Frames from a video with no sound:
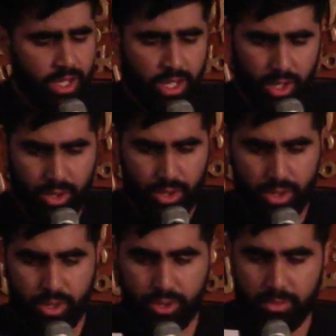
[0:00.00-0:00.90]

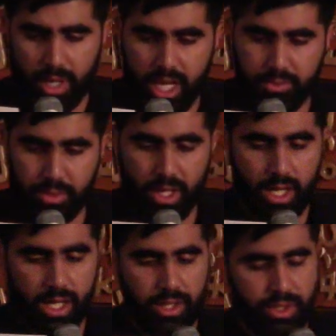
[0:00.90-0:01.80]
Oh, my
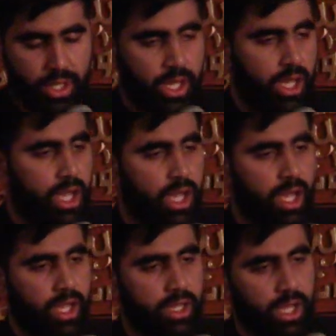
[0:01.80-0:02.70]

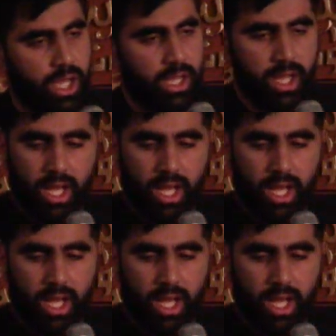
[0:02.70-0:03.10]
brother,